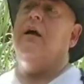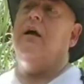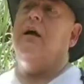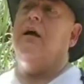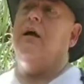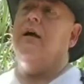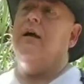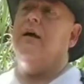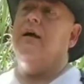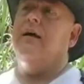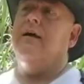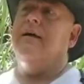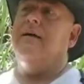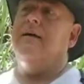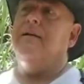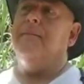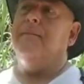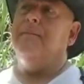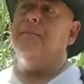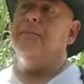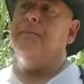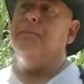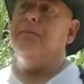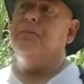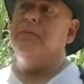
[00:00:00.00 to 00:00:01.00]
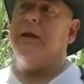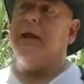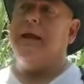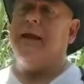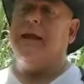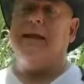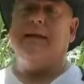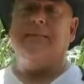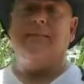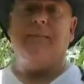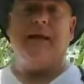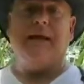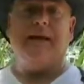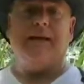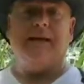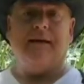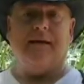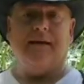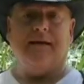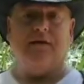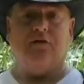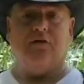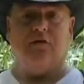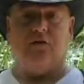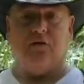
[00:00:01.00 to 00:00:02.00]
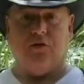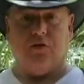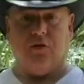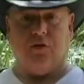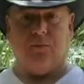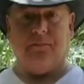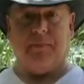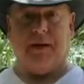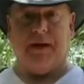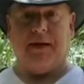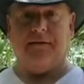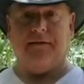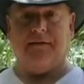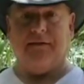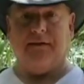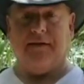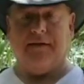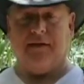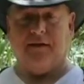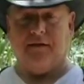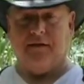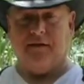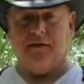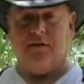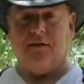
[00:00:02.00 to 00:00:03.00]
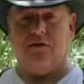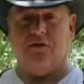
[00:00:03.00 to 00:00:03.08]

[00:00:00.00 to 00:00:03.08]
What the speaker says: and made it into your basic